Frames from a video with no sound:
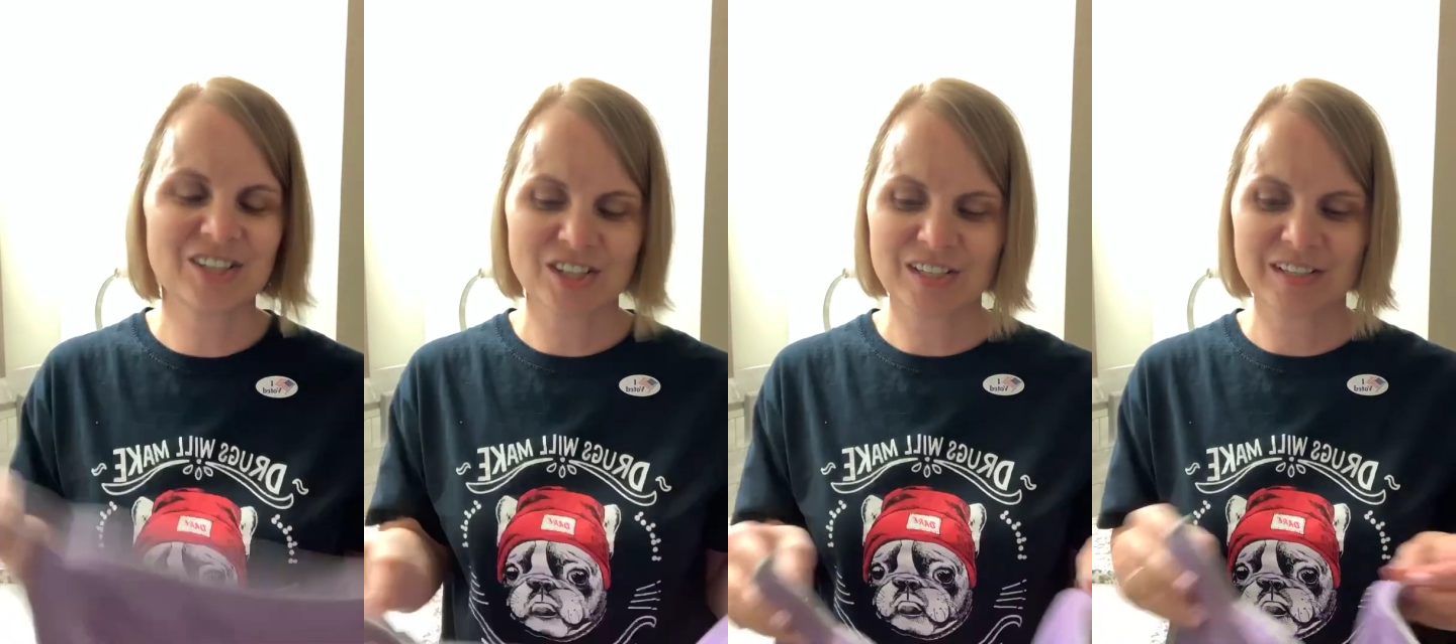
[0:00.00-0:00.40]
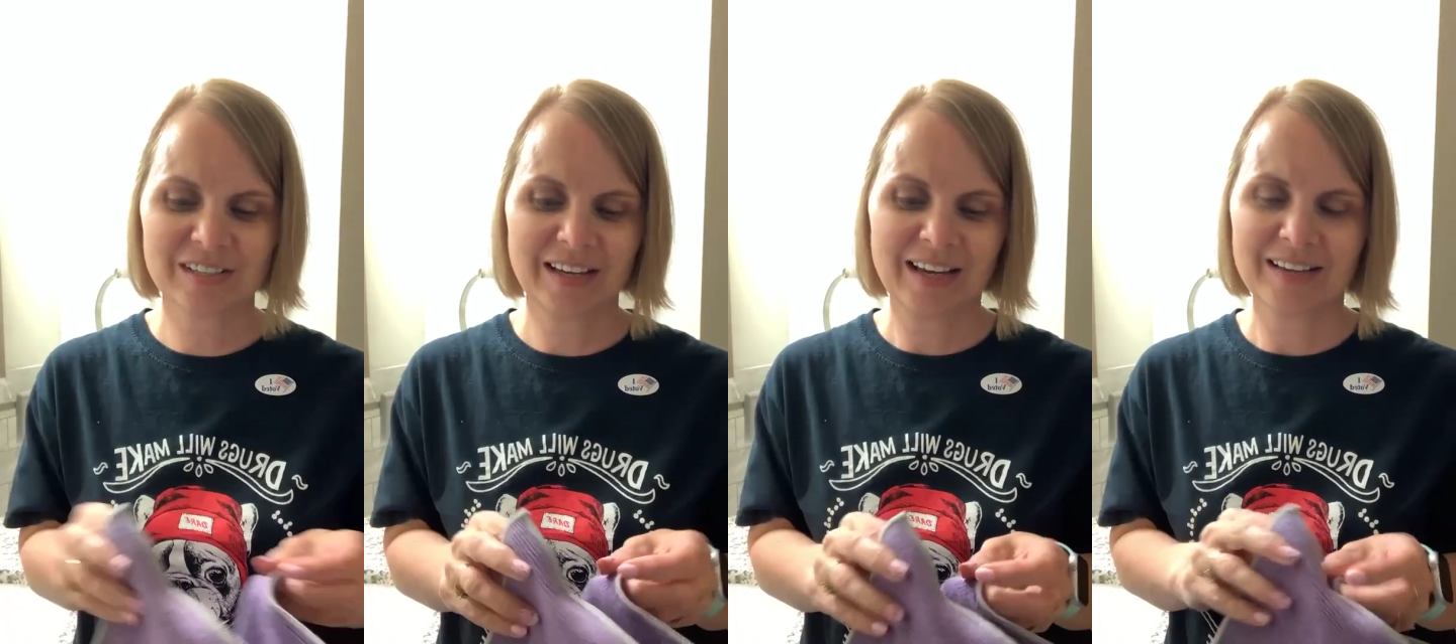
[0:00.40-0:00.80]

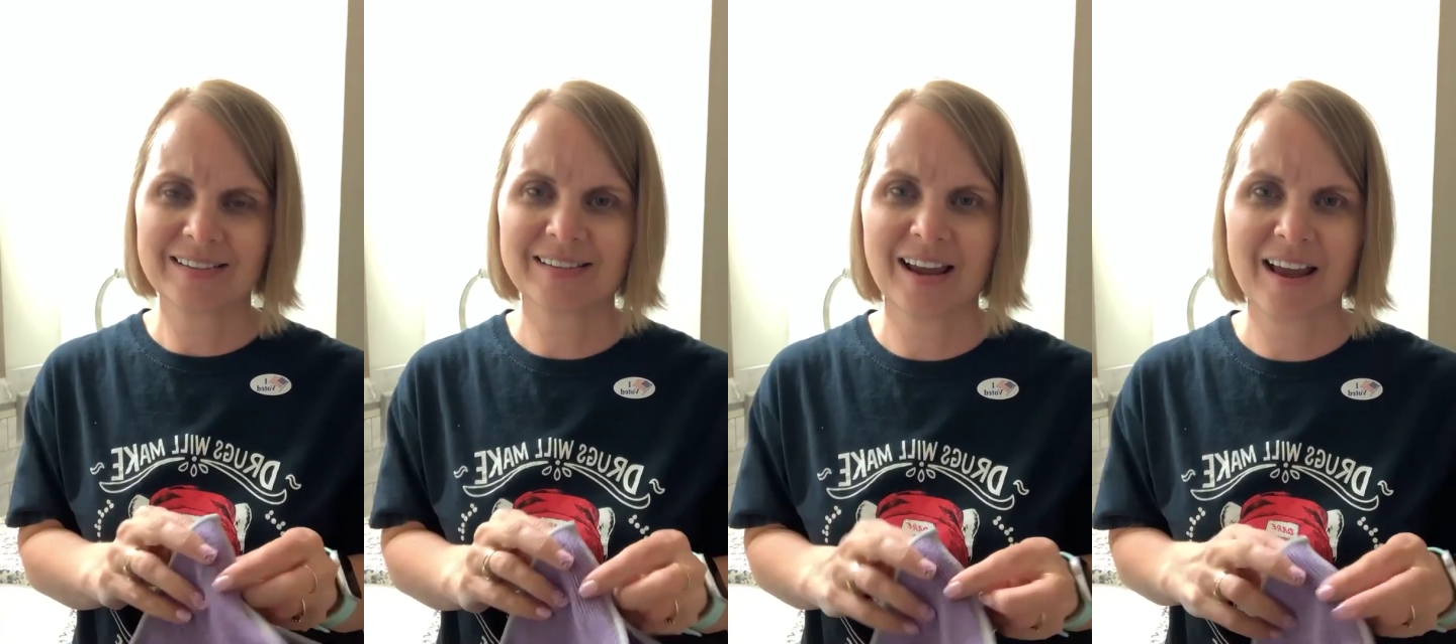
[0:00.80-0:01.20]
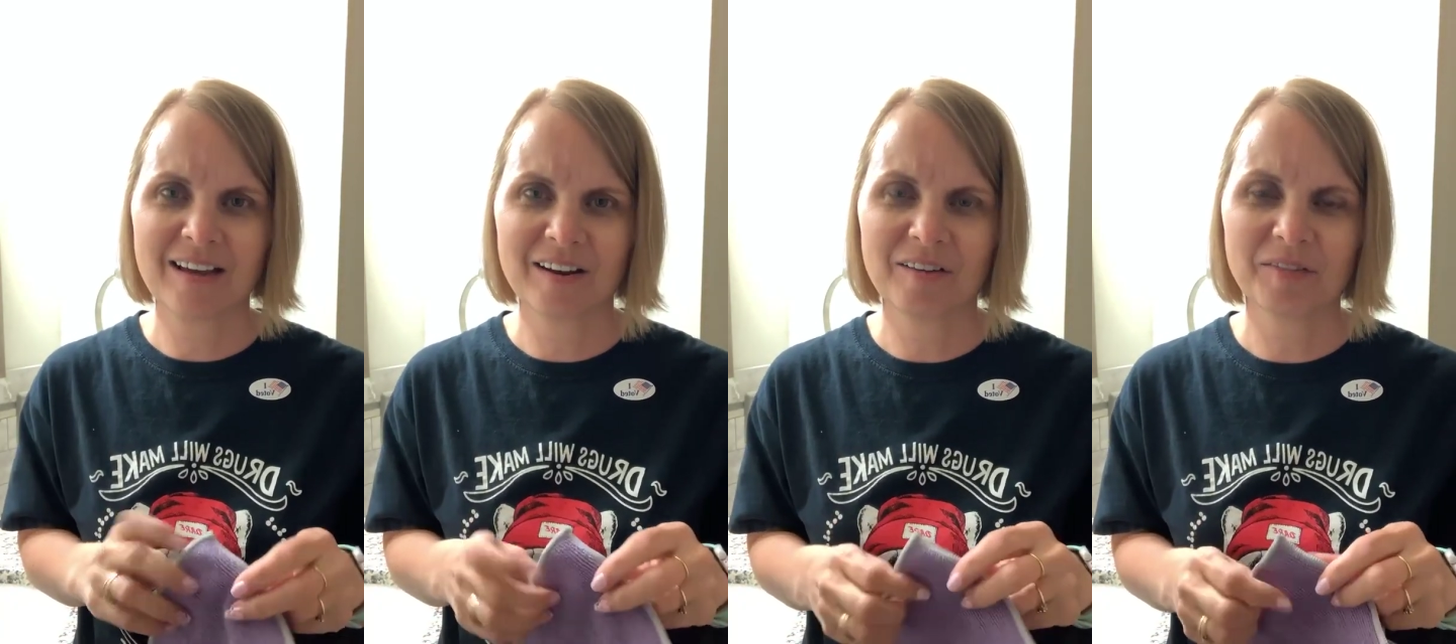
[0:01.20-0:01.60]
just can't say
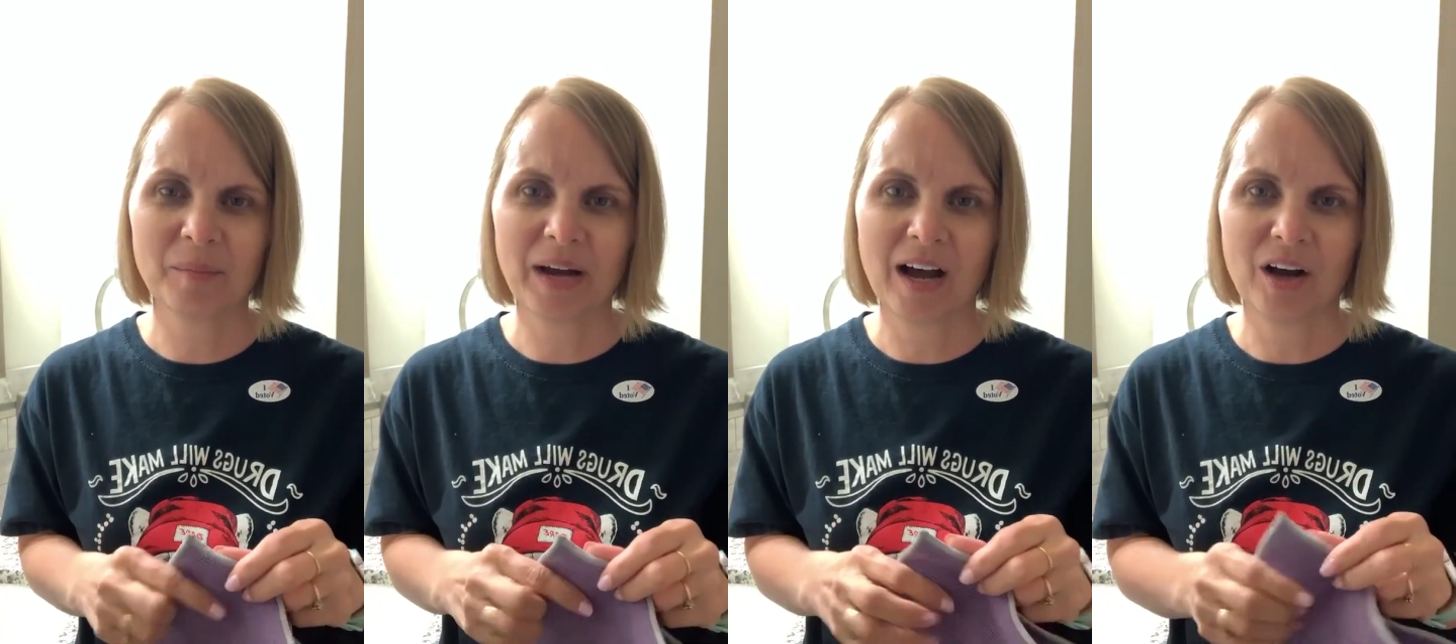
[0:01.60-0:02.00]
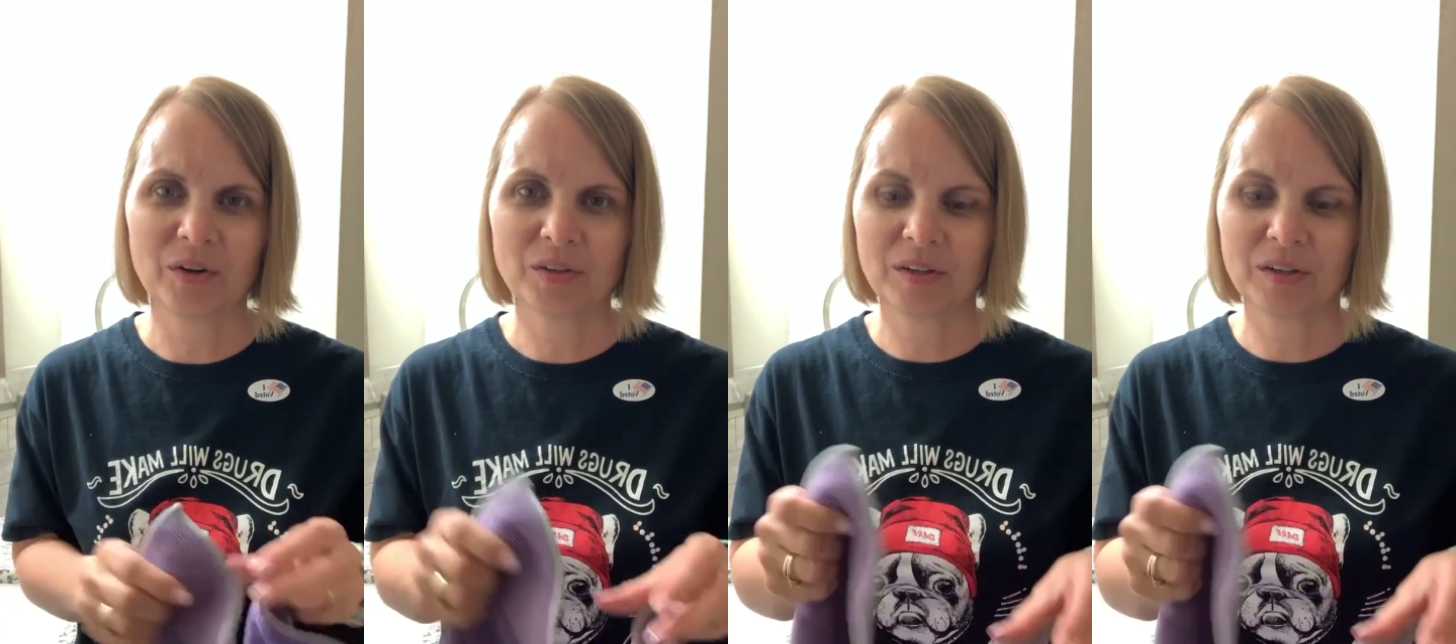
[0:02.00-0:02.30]
enough about